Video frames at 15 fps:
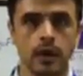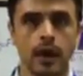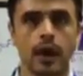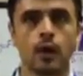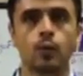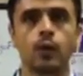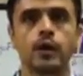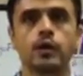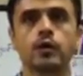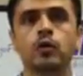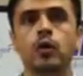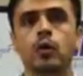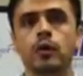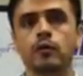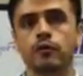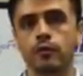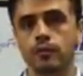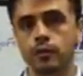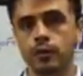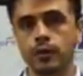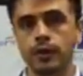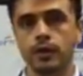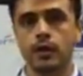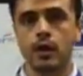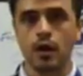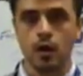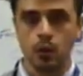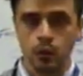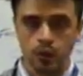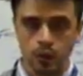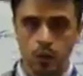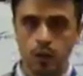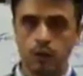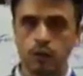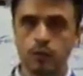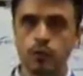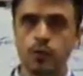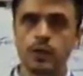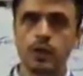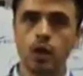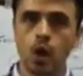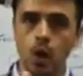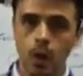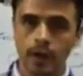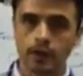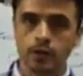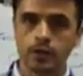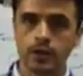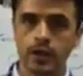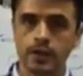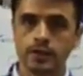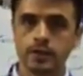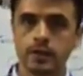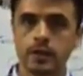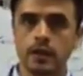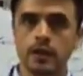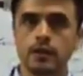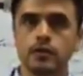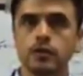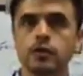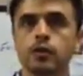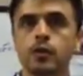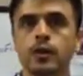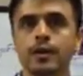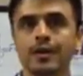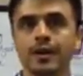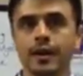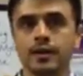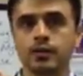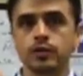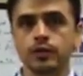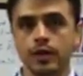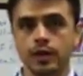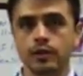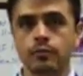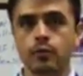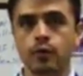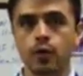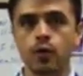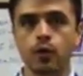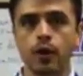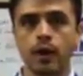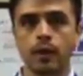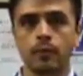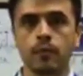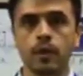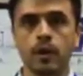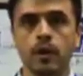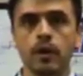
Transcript: And when you're going from doing no exercise to doing an exercise program,